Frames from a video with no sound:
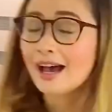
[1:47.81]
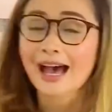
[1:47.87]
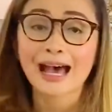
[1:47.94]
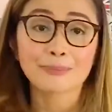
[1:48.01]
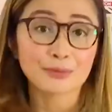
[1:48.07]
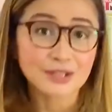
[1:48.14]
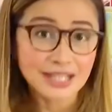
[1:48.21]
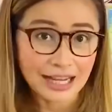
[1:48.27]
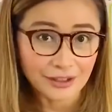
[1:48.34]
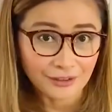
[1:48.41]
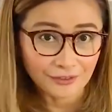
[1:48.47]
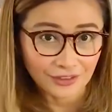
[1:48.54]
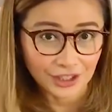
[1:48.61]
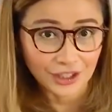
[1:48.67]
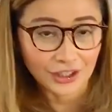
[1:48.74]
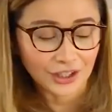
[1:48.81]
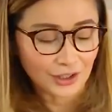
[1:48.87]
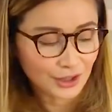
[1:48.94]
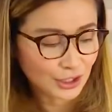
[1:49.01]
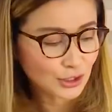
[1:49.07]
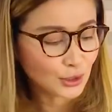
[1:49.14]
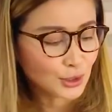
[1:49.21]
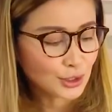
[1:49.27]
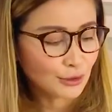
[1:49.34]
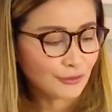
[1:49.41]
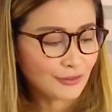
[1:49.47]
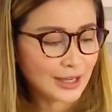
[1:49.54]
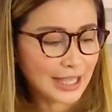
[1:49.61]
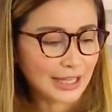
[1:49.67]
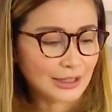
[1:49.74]
apple cider vinegar. That's also
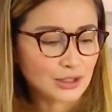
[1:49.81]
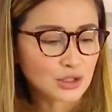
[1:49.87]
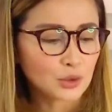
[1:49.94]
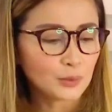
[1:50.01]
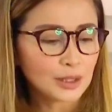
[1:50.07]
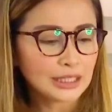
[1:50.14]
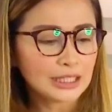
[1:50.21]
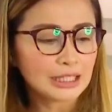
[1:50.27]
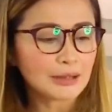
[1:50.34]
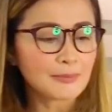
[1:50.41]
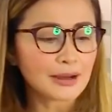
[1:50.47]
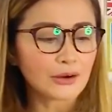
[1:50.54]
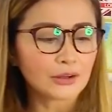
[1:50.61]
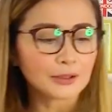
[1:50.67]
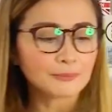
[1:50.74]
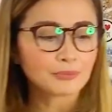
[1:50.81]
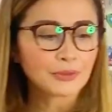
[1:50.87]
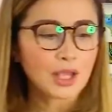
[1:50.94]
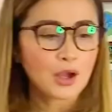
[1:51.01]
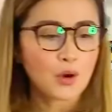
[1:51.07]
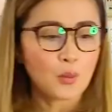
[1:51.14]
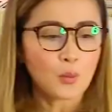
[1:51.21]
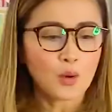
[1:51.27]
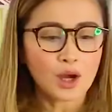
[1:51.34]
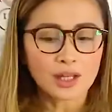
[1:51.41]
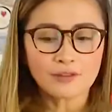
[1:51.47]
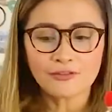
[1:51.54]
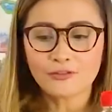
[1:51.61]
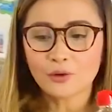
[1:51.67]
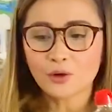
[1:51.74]
fine. So we need about
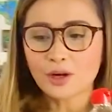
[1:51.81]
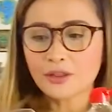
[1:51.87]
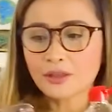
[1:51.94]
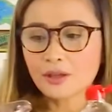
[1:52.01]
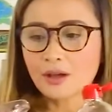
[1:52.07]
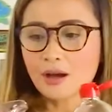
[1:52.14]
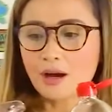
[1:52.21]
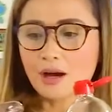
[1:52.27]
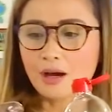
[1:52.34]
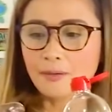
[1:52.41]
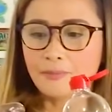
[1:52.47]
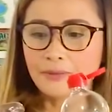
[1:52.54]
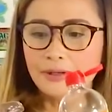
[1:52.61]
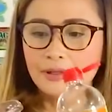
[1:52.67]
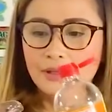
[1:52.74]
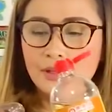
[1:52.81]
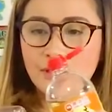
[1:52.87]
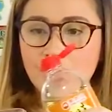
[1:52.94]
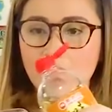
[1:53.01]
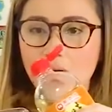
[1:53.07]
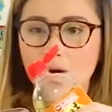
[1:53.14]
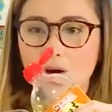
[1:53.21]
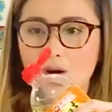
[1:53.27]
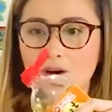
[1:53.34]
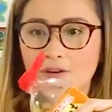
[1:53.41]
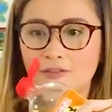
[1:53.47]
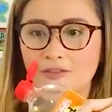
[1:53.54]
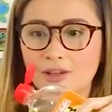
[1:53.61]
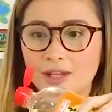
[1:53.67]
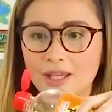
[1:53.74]
1/4 cup of
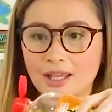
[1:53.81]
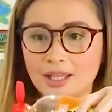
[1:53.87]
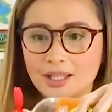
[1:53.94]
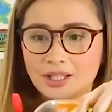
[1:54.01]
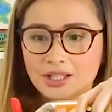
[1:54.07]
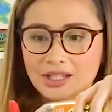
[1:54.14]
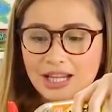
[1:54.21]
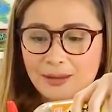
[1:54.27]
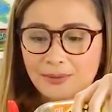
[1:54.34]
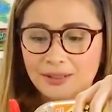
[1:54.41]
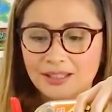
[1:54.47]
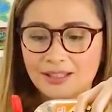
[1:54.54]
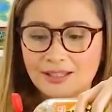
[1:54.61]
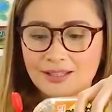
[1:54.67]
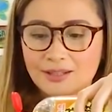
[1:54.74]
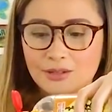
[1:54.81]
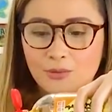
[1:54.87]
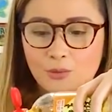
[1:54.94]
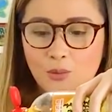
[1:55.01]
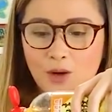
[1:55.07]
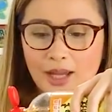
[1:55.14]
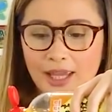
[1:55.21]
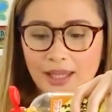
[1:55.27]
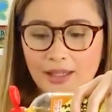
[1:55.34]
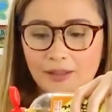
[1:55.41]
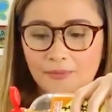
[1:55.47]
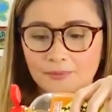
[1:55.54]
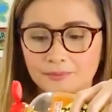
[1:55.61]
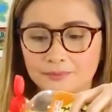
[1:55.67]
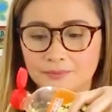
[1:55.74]
Japanese wine.
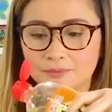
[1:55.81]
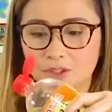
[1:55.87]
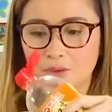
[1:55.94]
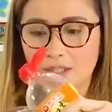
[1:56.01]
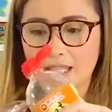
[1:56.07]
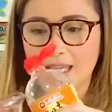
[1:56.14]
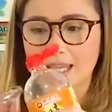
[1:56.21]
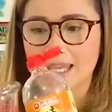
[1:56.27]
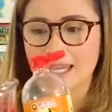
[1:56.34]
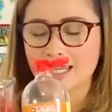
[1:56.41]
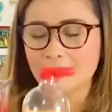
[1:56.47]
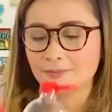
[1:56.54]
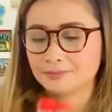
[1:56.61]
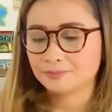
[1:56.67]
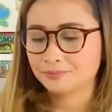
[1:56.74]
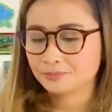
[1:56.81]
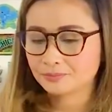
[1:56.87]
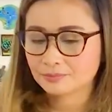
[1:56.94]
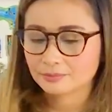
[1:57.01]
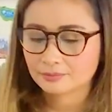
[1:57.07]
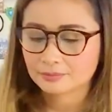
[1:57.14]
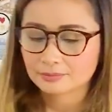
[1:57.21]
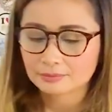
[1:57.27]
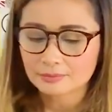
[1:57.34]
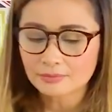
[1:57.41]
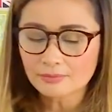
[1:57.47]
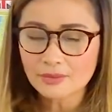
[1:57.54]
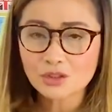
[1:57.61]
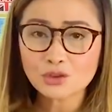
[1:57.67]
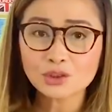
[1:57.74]
Okay?
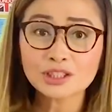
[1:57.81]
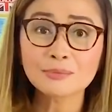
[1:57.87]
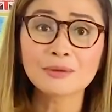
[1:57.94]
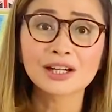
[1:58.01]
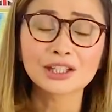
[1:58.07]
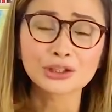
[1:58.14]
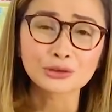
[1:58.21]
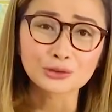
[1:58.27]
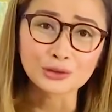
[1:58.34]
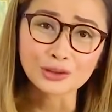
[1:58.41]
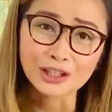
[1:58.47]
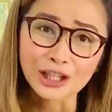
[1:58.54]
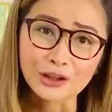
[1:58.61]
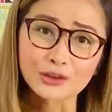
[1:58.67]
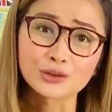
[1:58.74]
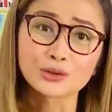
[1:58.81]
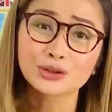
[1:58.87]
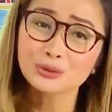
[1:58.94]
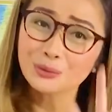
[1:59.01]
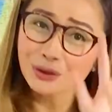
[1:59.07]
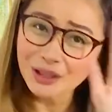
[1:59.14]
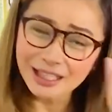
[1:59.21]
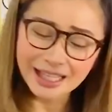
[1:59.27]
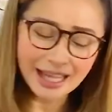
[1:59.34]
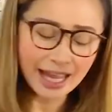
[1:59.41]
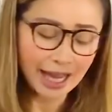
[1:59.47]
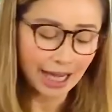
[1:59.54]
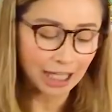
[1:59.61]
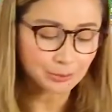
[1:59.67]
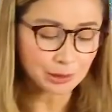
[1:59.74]
So sa mga nanonood ngayon, don't worry.
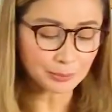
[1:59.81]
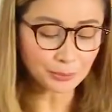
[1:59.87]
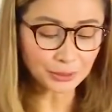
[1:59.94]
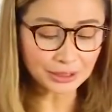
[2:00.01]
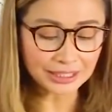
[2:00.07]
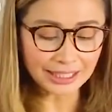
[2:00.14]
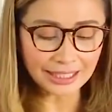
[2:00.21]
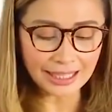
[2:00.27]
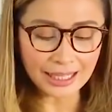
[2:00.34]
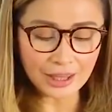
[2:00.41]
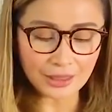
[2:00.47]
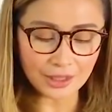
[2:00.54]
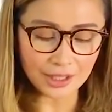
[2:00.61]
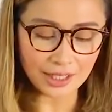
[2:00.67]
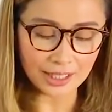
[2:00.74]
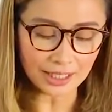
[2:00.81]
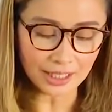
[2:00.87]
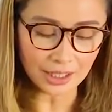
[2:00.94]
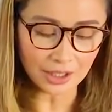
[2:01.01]
I'll be putting the